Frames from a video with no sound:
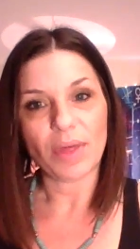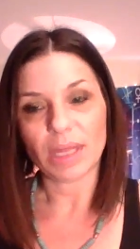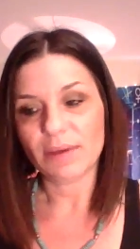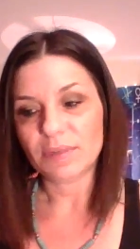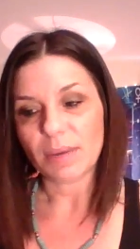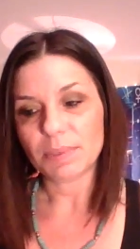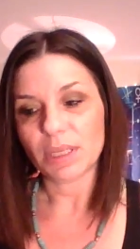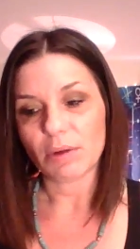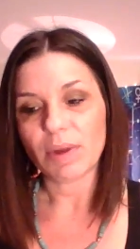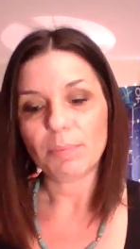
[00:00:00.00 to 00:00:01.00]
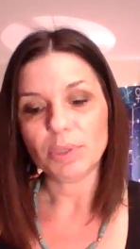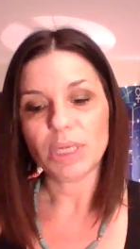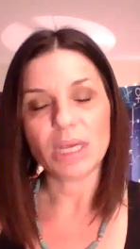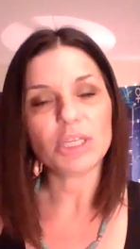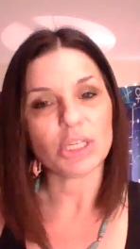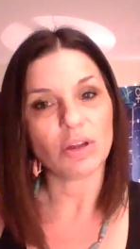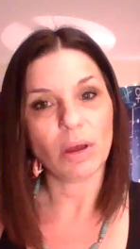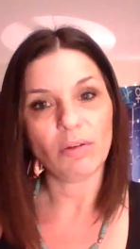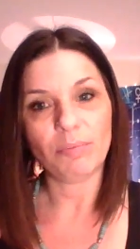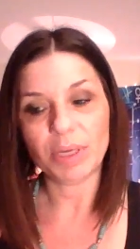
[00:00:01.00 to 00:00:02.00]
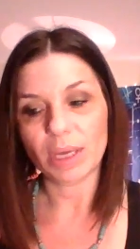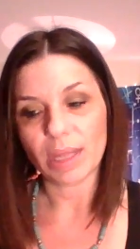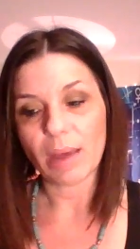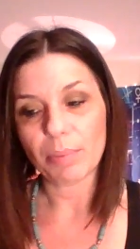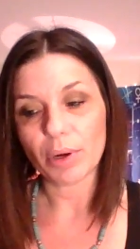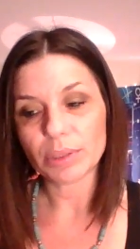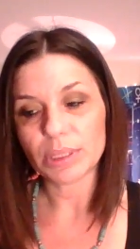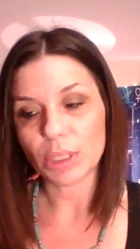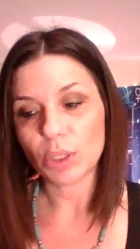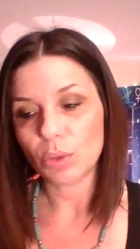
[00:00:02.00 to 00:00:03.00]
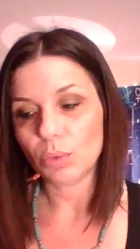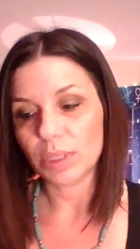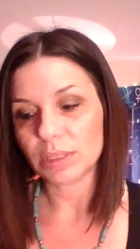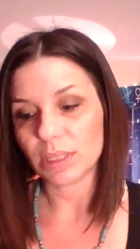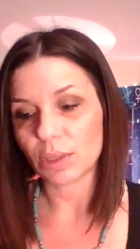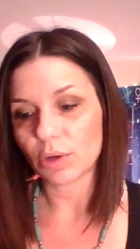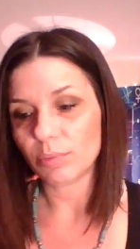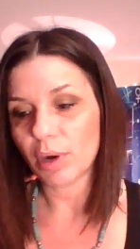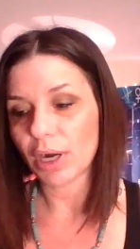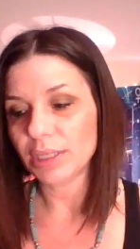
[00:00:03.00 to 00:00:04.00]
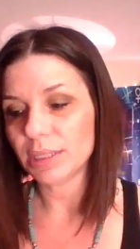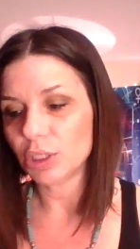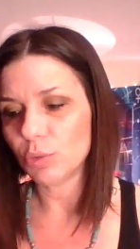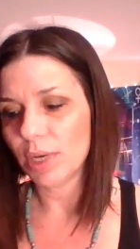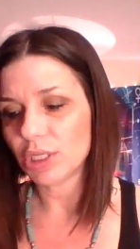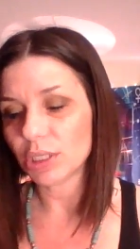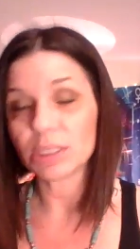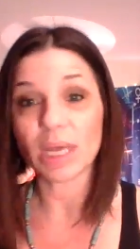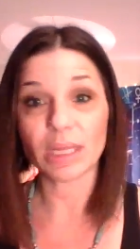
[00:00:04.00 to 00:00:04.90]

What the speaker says: They lived up to their reputation of being that person who is in third-party situations.